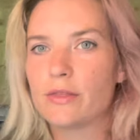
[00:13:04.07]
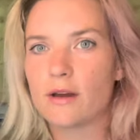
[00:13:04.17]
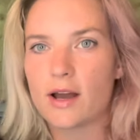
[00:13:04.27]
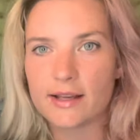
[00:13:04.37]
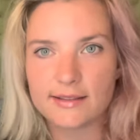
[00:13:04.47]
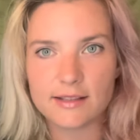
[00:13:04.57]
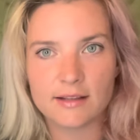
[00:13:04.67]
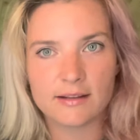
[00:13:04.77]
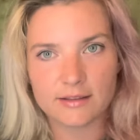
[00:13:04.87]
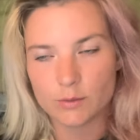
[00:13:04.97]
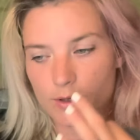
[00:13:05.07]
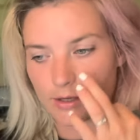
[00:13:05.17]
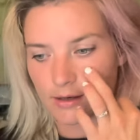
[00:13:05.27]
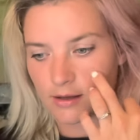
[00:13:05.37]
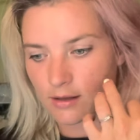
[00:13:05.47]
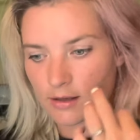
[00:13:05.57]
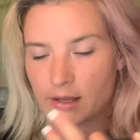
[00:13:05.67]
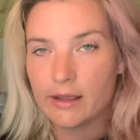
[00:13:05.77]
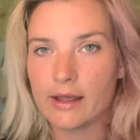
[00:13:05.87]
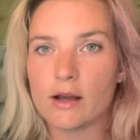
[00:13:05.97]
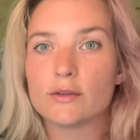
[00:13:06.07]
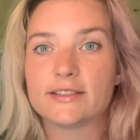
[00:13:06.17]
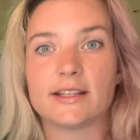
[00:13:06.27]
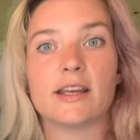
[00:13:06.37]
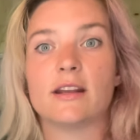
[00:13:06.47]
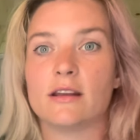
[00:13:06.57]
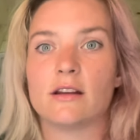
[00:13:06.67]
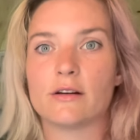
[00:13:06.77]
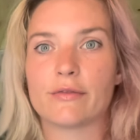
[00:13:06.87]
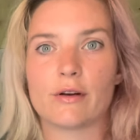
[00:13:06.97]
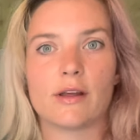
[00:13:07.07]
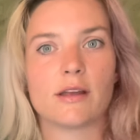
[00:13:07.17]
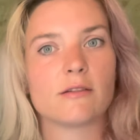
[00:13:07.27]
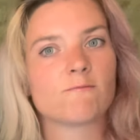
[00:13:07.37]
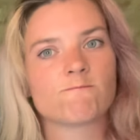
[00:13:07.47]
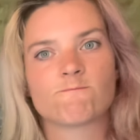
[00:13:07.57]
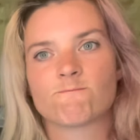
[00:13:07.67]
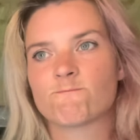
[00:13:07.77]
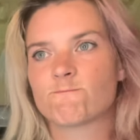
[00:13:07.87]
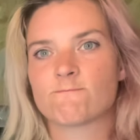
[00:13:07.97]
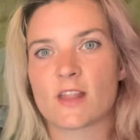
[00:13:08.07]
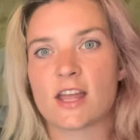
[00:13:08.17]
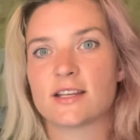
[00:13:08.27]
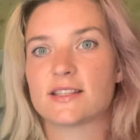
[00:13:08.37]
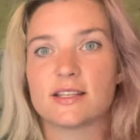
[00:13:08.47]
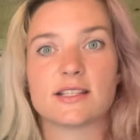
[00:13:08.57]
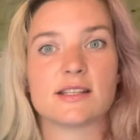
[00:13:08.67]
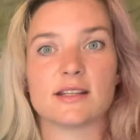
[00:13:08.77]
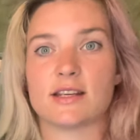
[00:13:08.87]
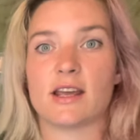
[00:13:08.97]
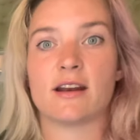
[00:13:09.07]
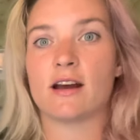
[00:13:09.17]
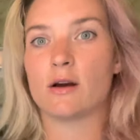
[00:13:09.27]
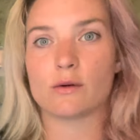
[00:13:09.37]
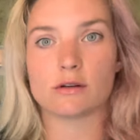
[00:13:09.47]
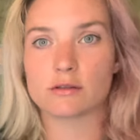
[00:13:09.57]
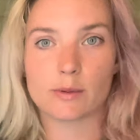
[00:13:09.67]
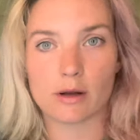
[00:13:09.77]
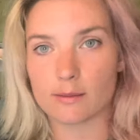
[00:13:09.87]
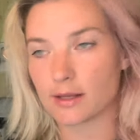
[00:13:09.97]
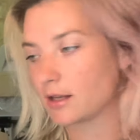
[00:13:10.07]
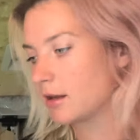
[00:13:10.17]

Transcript: ice in this one, it'll stay in here for like 6 to 10 hours probably.